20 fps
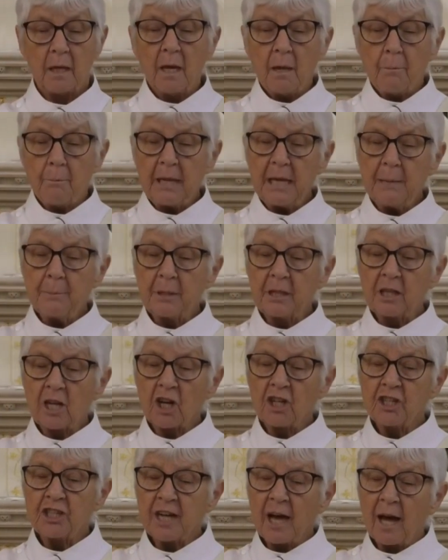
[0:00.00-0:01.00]
People
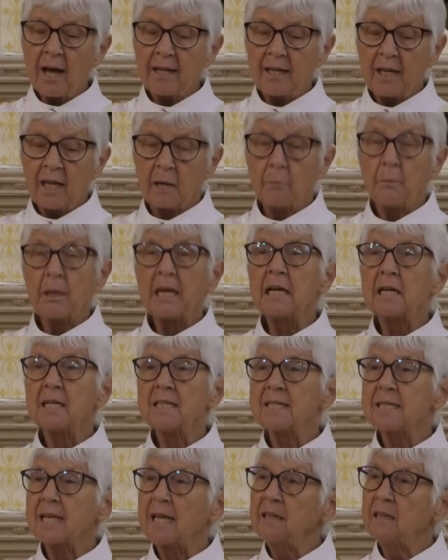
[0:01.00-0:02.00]
are dying
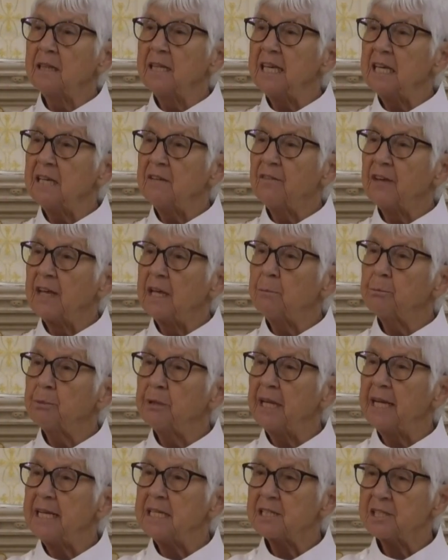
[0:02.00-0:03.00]
because they live in
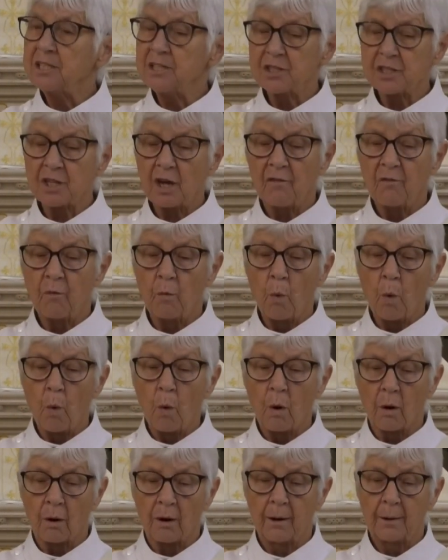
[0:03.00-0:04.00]
places of
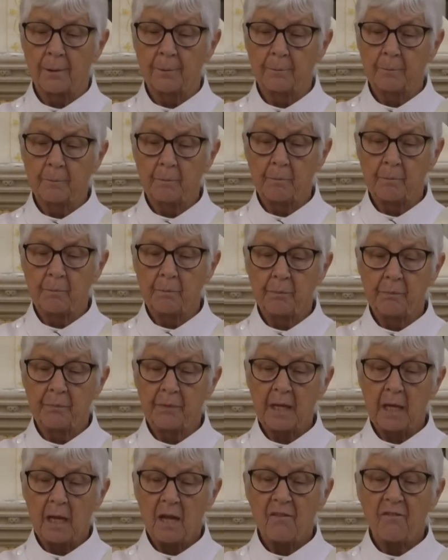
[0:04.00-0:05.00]
war,
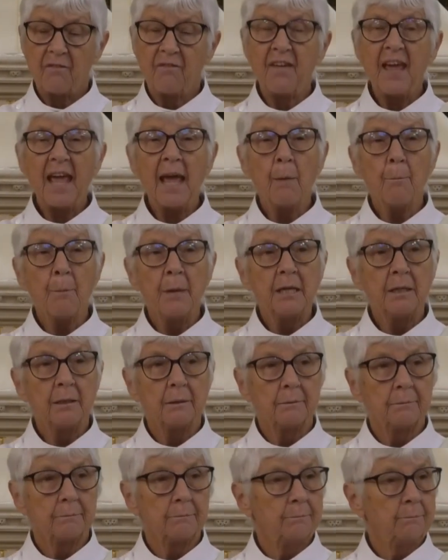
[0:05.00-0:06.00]
famine,
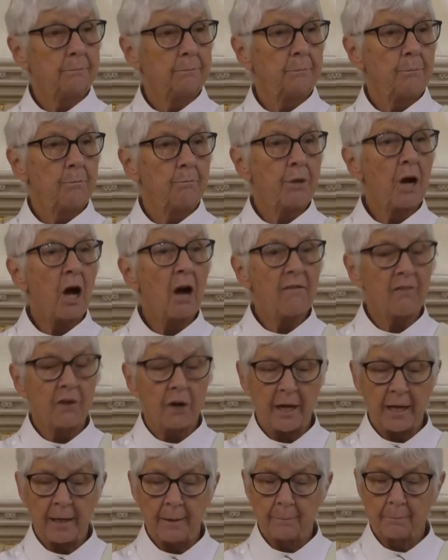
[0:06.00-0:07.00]

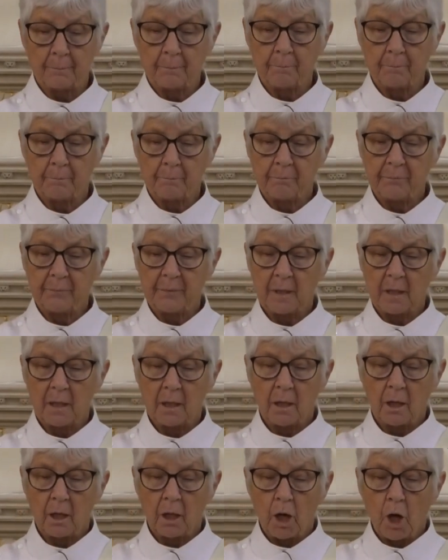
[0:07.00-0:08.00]
poverty.
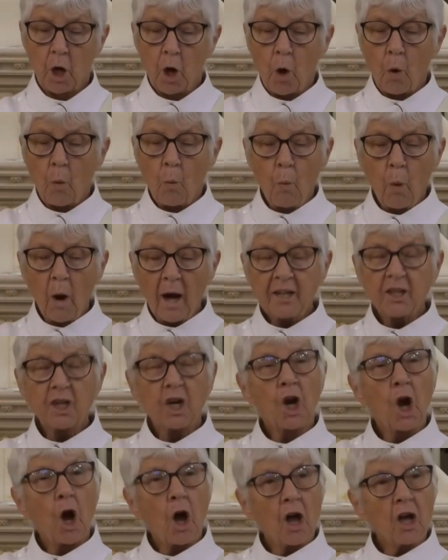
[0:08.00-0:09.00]

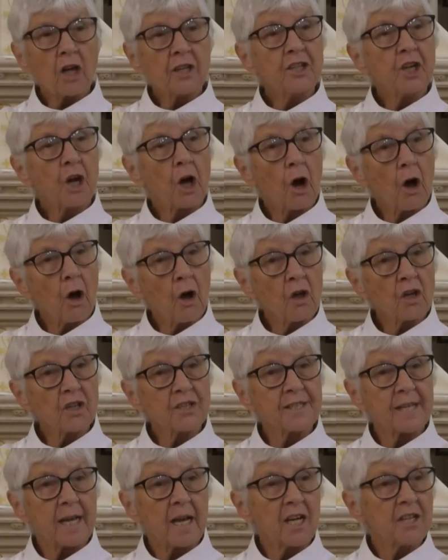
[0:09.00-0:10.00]
What God
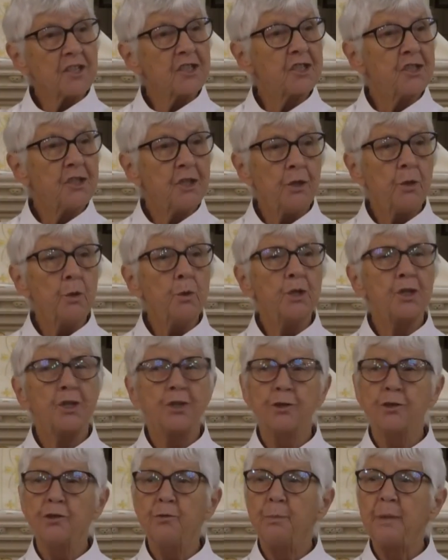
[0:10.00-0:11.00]
calls us to
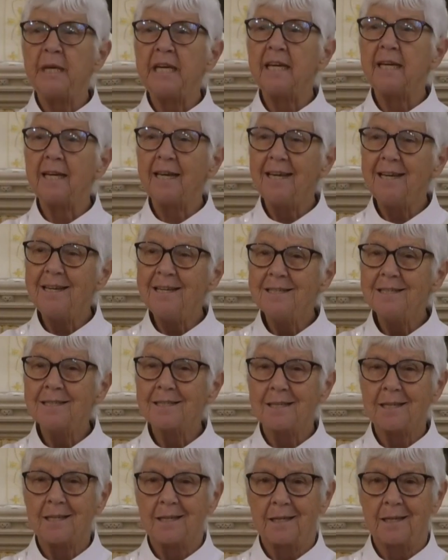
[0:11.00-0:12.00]
should be
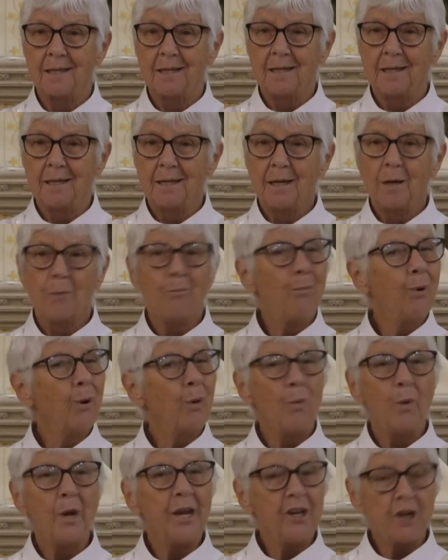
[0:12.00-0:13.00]
easy.
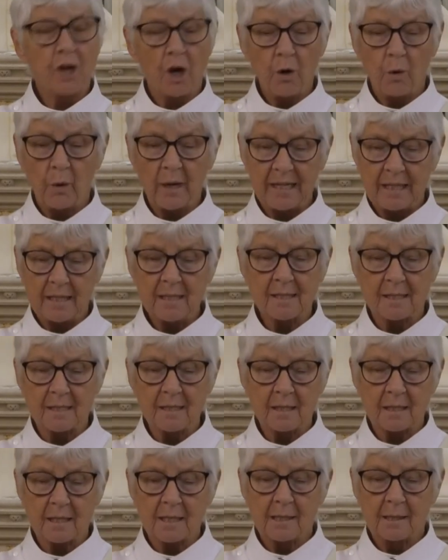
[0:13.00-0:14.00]
But we know it
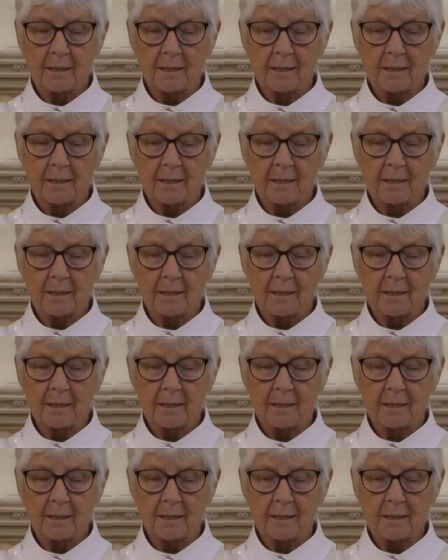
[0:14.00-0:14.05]
isn't.